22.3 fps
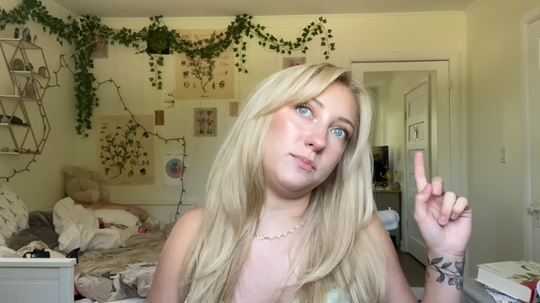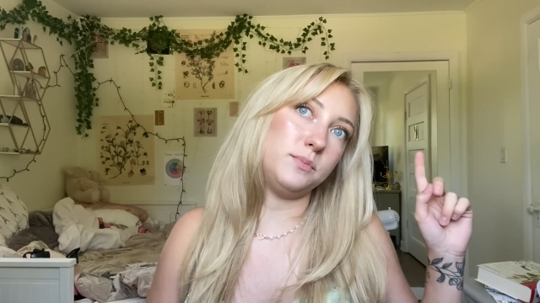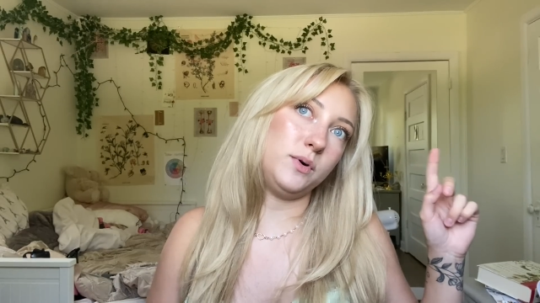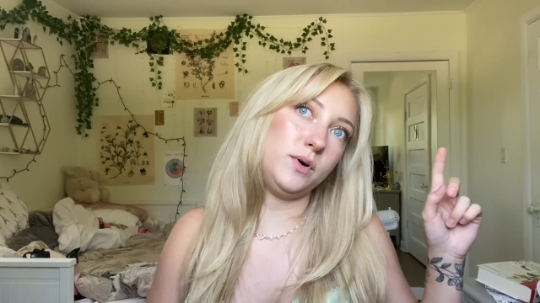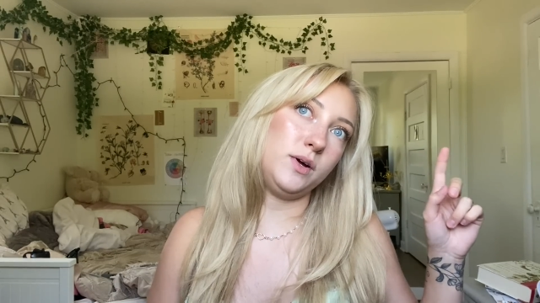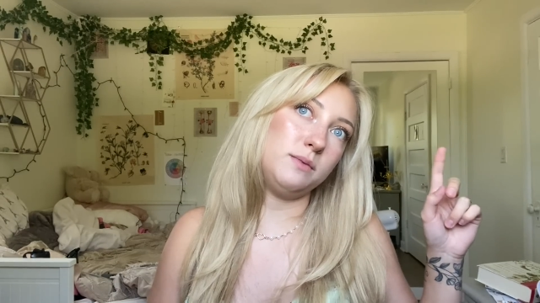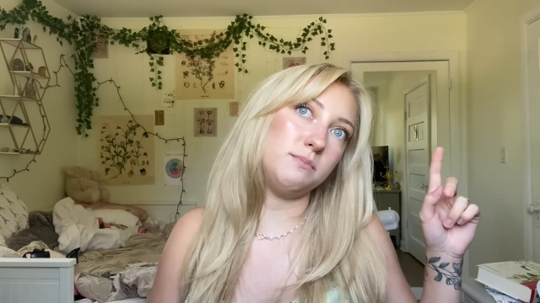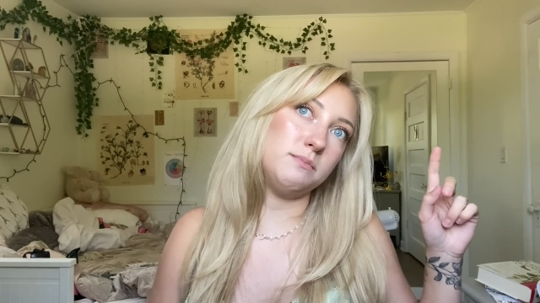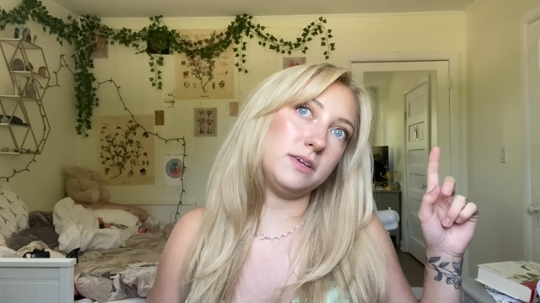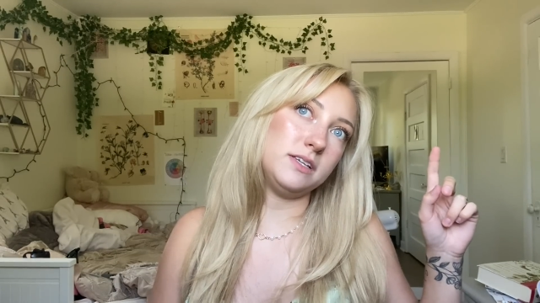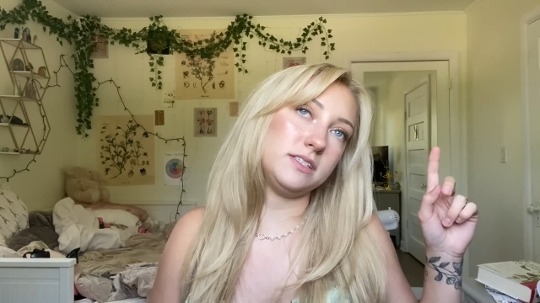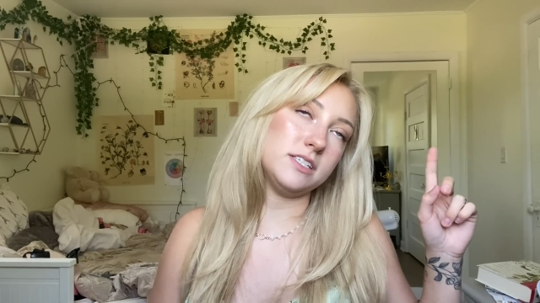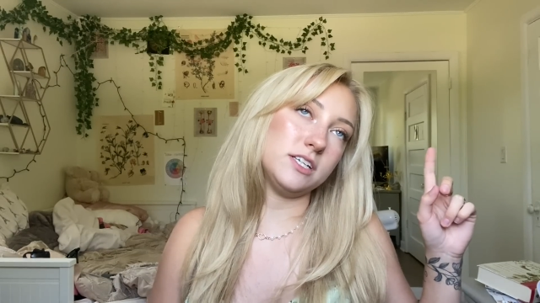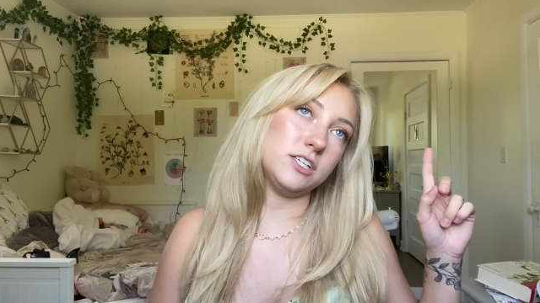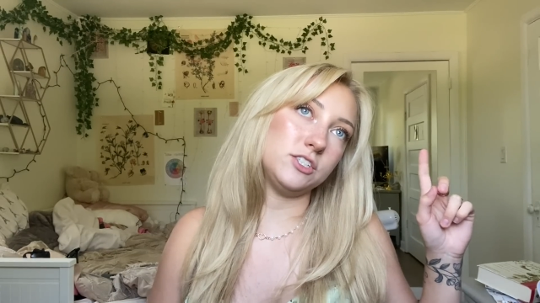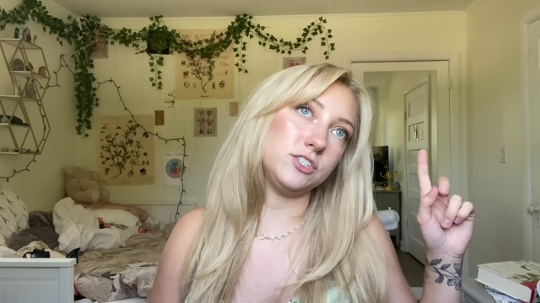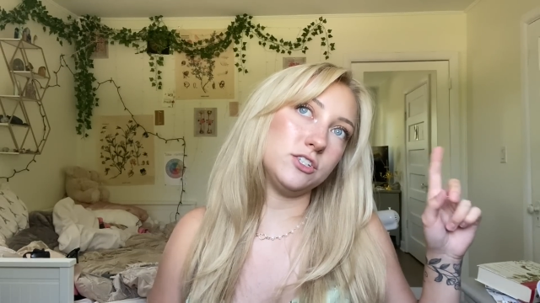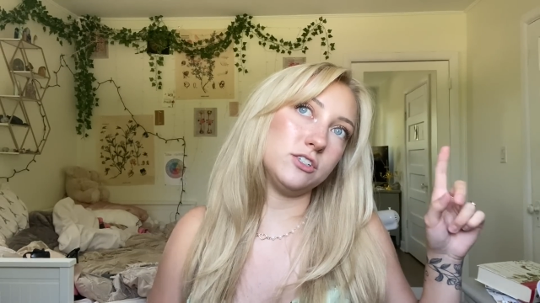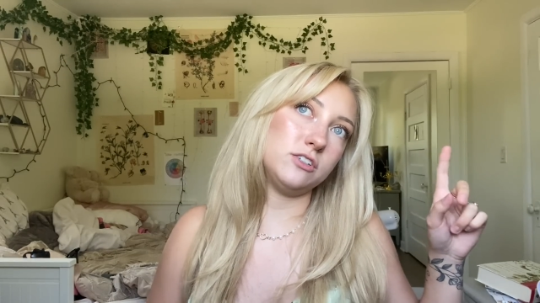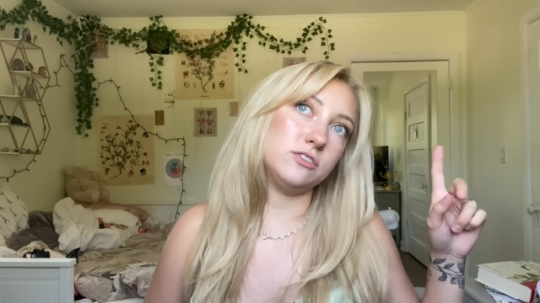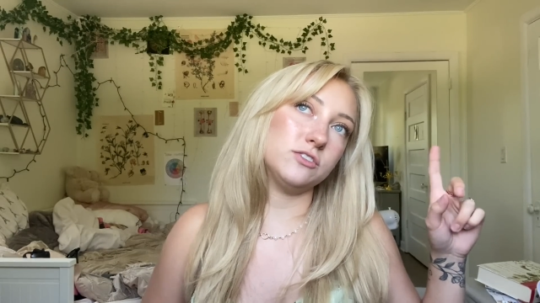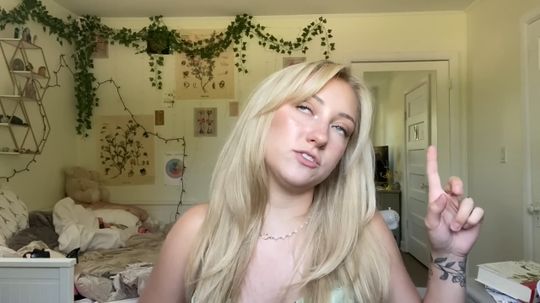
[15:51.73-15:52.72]
put missing
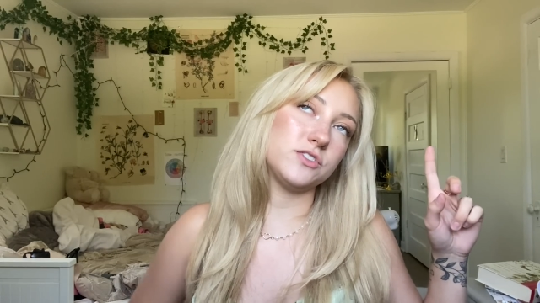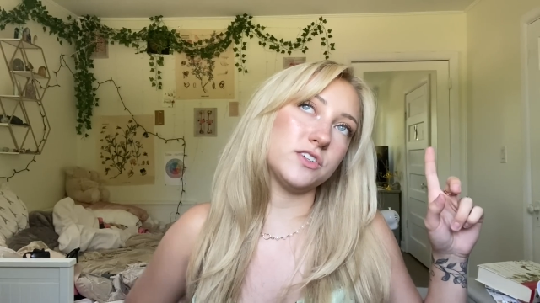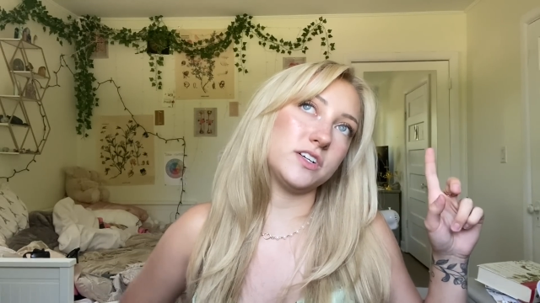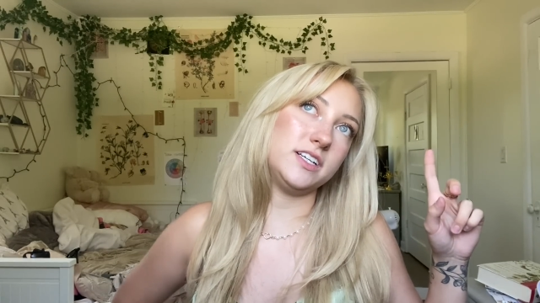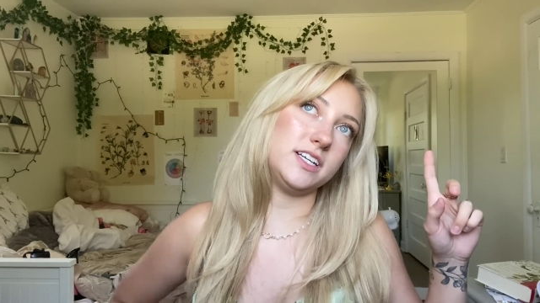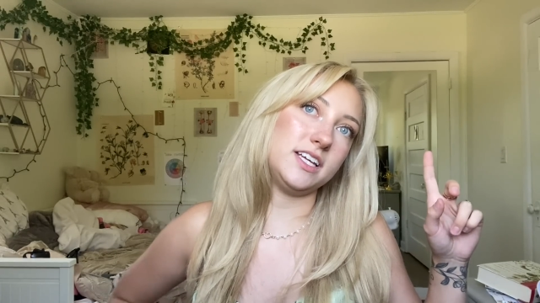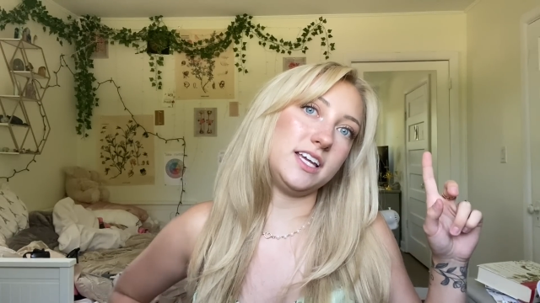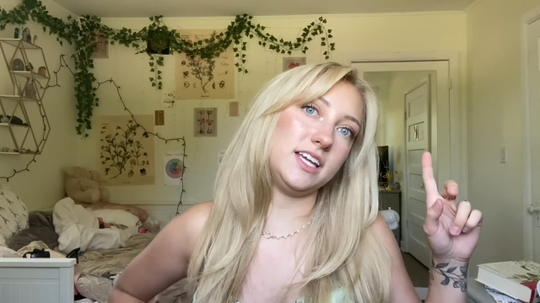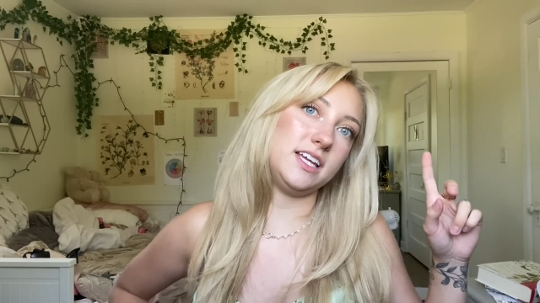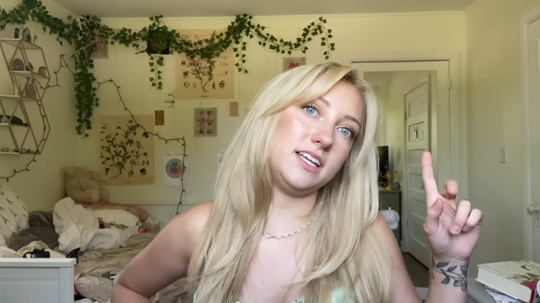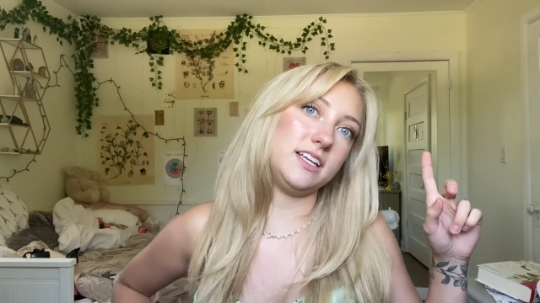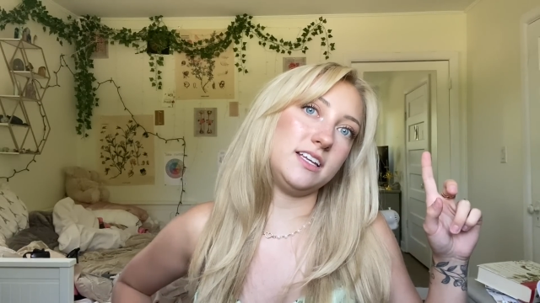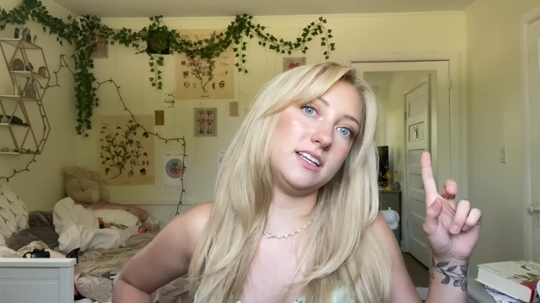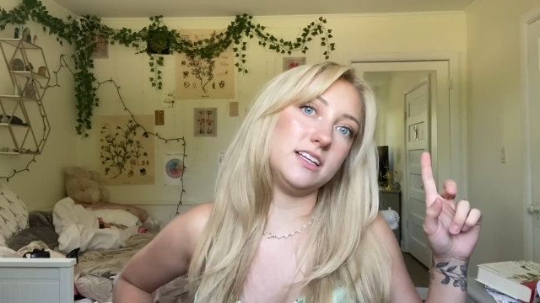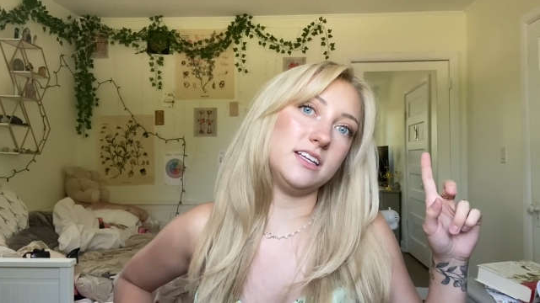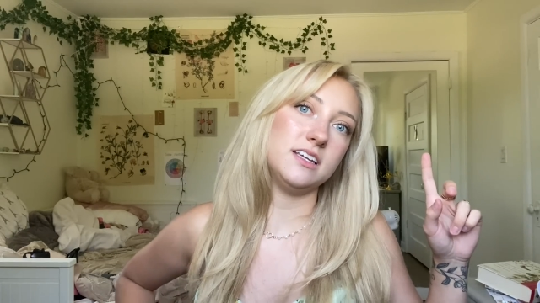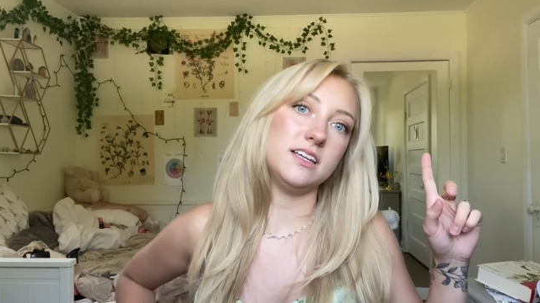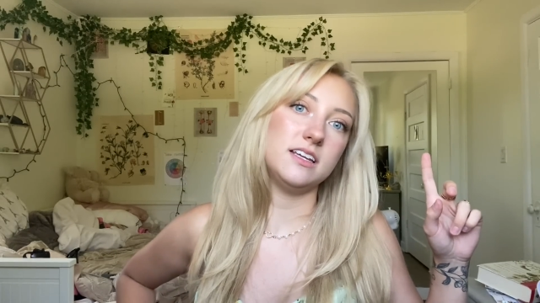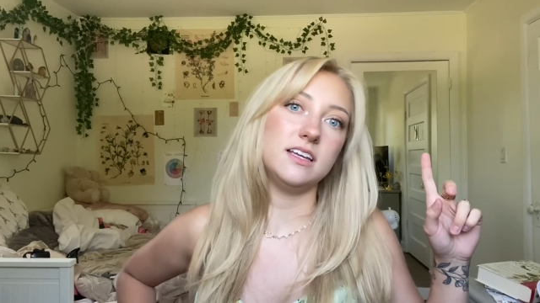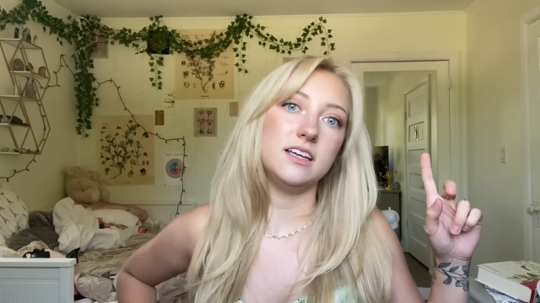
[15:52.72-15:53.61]
children in.